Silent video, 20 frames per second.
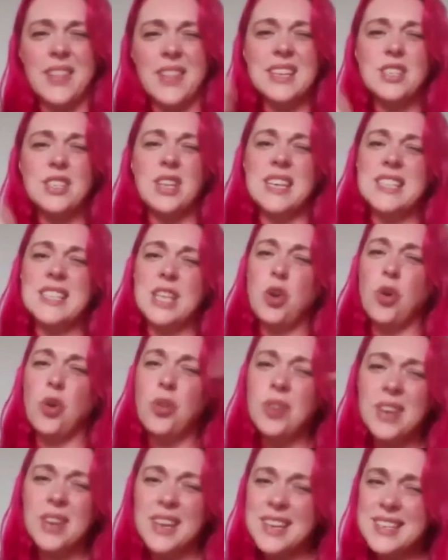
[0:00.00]
he's the
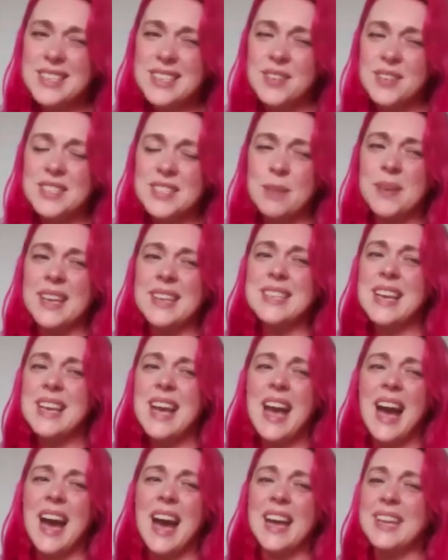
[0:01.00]
youngest of his siblings,